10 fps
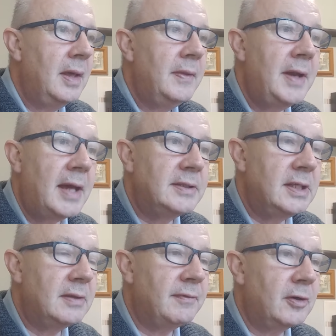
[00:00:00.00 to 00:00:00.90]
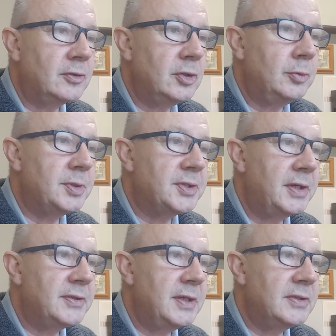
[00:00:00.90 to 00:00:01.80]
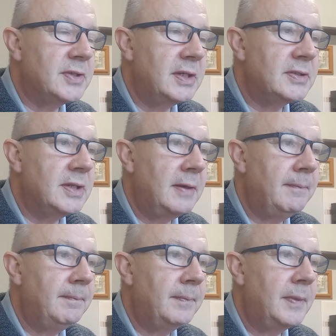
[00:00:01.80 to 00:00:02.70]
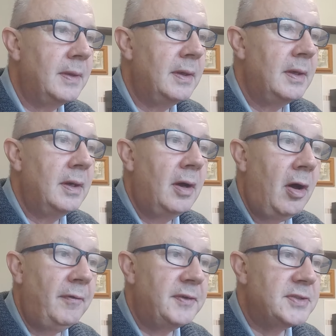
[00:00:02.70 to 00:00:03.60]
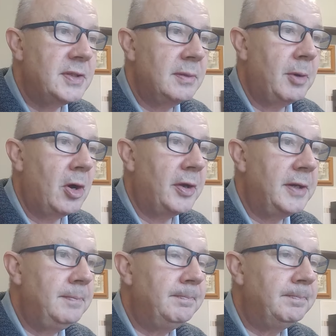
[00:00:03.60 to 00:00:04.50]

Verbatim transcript: The 19th of October 1660 office in the morning.